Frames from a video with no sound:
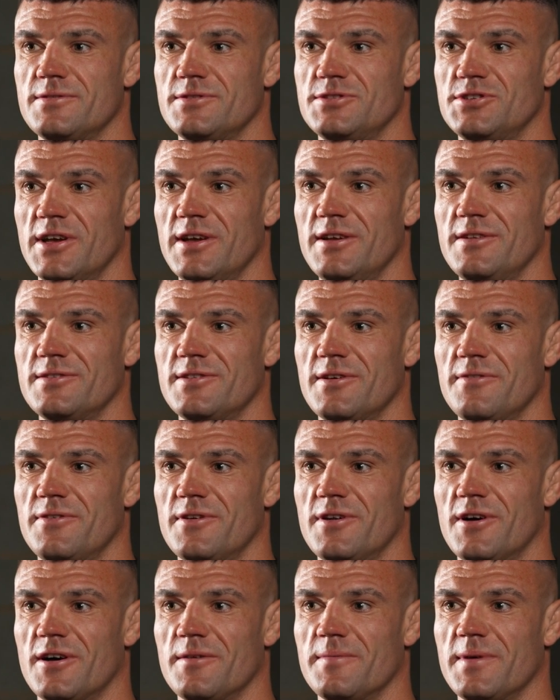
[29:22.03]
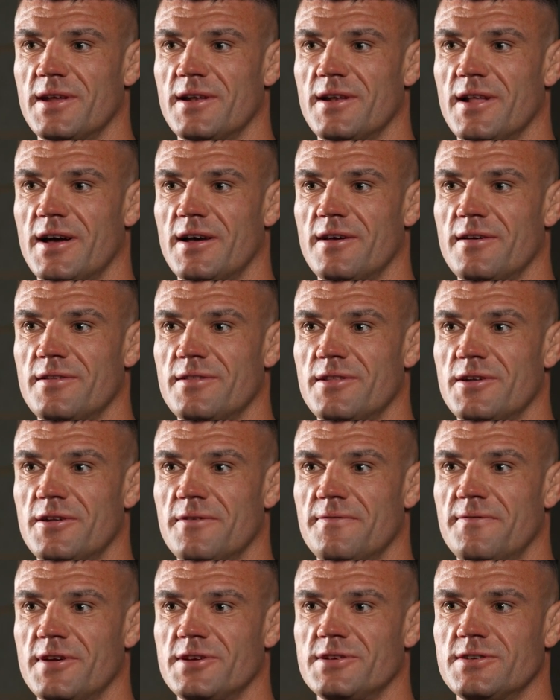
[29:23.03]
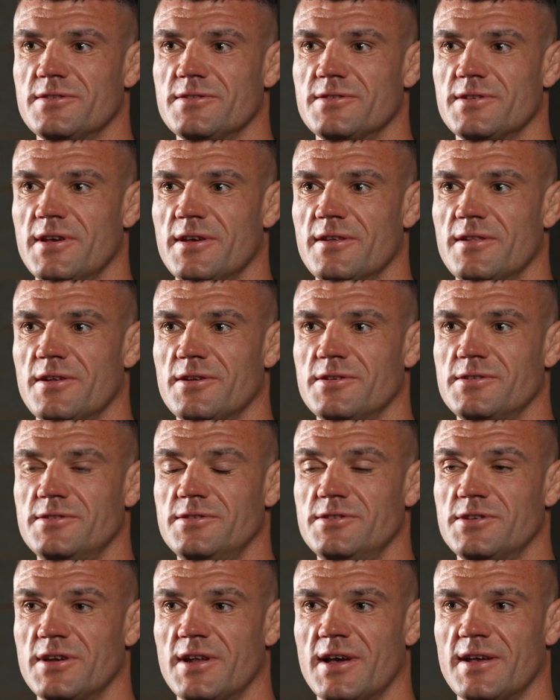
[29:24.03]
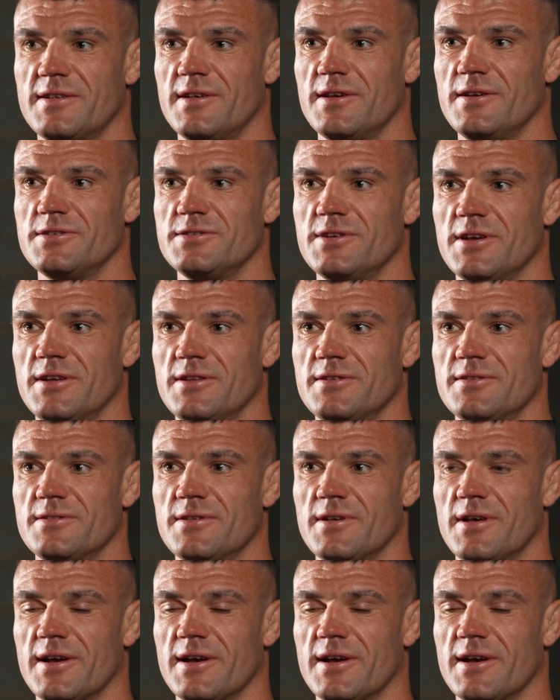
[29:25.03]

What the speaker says: genes, if you know what I mean, like the deficiency in the genetic genes.